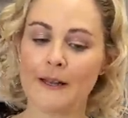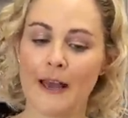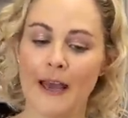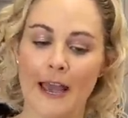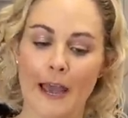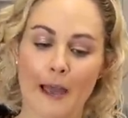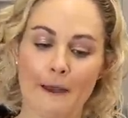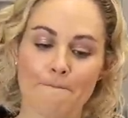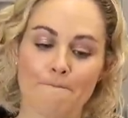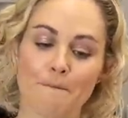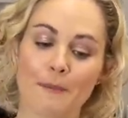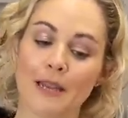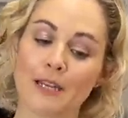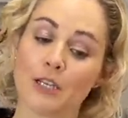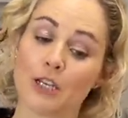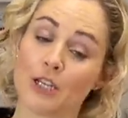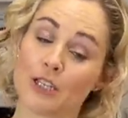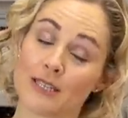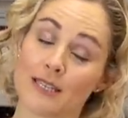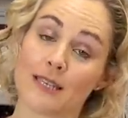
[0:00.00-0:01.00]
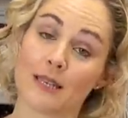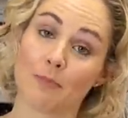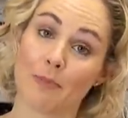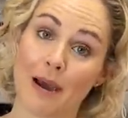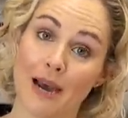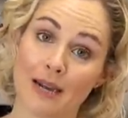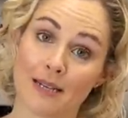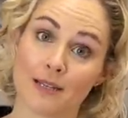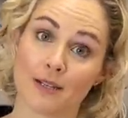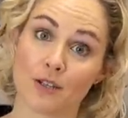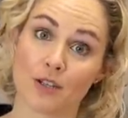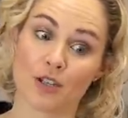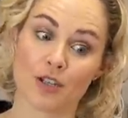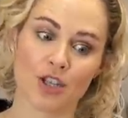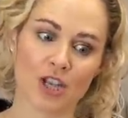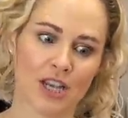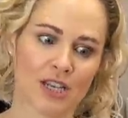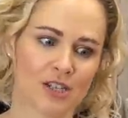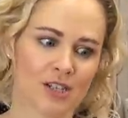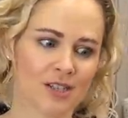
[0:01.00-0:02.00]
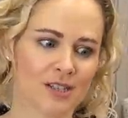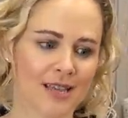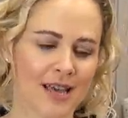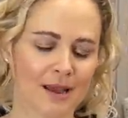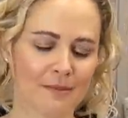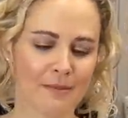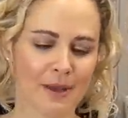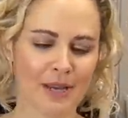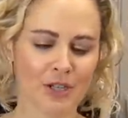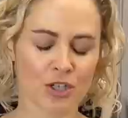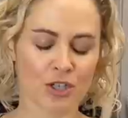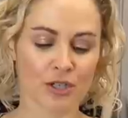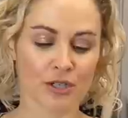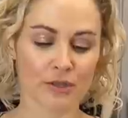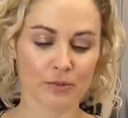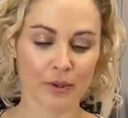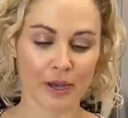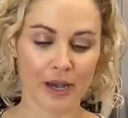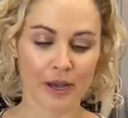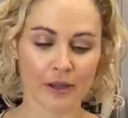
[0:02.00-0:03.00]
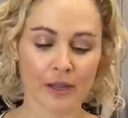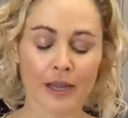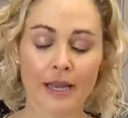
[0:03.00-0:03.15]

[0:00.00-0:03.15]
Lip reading: and you can see the pattern suggestions that I mention as well.